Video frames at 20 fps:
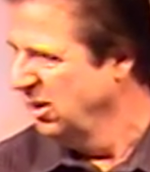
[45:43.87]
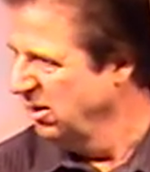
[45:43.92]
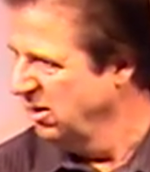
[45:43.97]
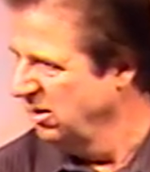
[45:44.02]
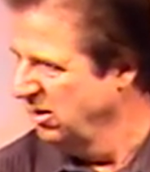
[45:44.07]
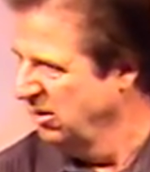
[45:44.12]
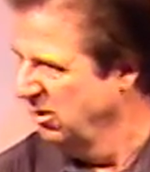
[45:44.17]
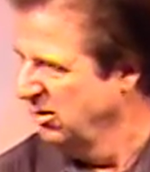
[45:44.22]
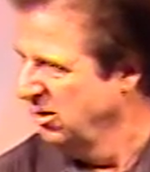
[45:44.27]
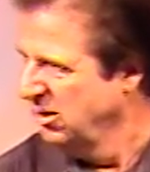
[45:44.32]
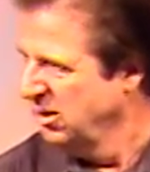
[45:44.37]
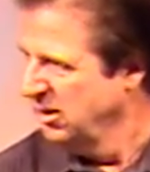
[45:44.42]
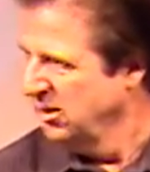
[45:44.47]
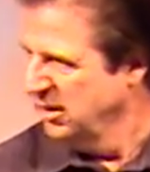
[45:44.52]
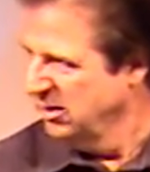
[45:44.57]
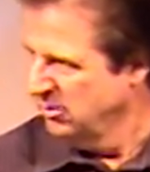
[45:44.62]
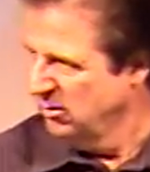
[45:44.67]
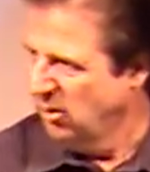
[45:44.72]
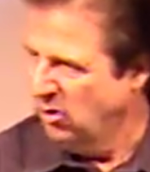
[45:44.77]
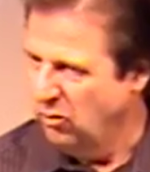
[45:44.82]
you know
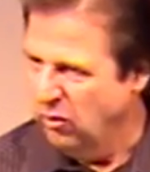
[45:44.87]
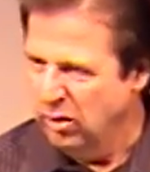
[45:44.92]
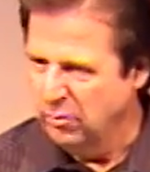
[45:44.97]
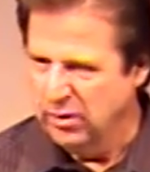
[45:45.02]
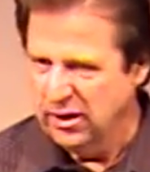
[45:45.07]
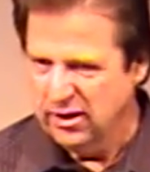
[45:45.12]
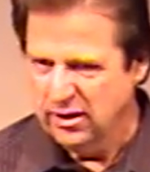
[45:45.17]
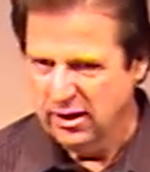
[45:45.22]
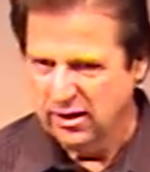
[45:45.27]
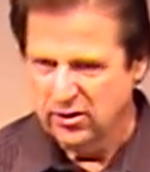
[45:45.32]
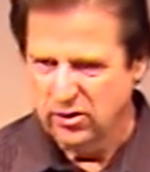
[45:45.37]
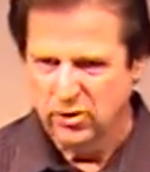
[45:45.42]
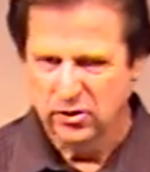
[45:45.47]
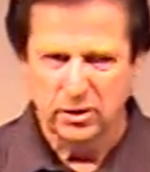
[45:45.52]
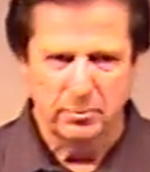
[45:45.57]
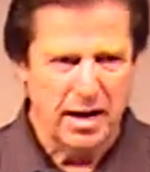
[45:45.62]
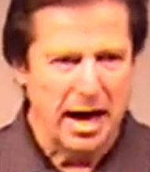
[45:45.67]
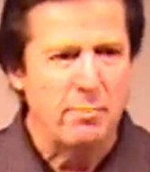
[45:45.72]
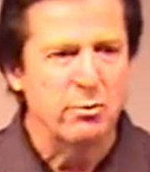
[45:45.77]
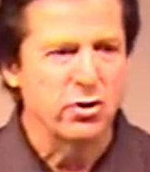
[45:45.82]
and low with me? I told
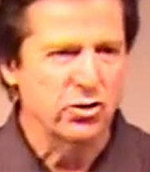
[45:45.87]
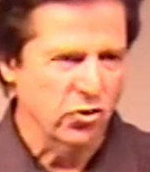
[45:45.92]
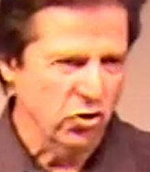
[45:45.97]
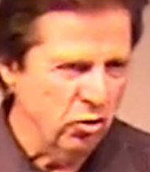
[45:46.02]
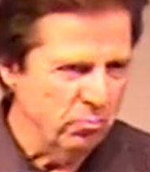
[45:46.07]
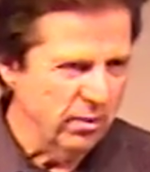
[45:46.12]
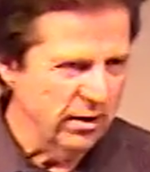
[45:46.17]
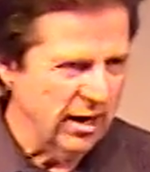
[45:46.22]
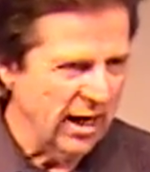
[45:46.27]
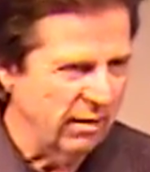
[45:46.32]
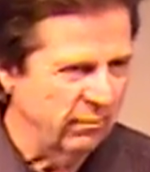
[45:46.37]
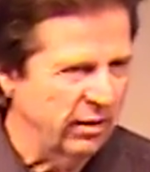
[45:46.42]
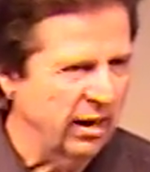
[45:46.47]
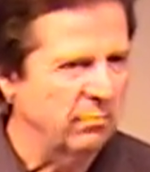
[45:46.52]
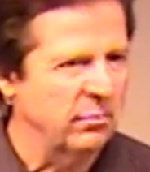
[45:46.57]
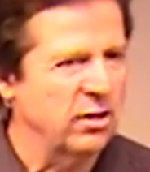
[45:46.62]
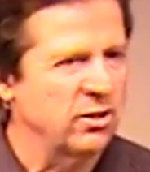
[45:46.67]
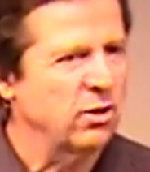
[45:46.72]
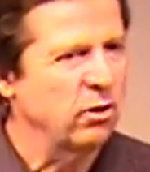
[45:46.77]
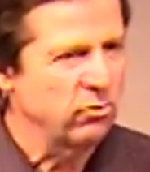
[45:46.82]
somebody, I'm a scuba diver. That
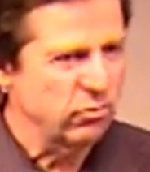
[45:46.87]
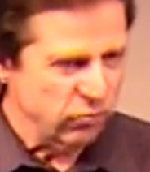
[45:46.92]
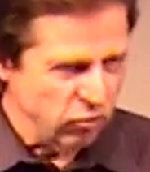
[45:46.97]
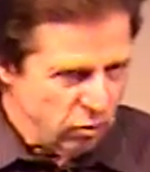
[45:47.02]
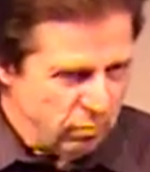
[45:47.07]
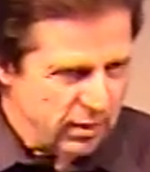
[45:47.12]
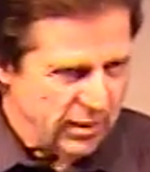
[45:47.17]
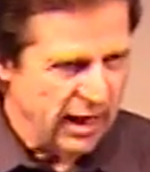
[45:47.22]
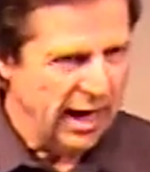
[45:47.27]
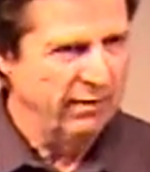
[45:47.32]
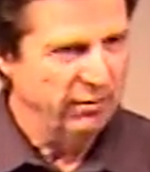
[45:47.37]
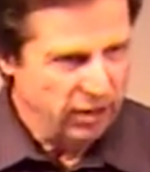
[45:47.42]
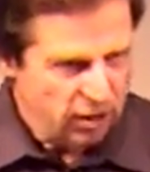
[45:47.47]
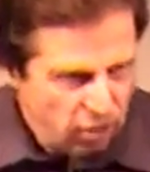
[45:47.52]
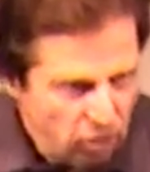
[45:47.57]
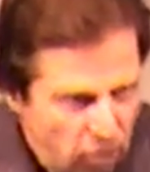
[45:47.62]
means go scuba diving.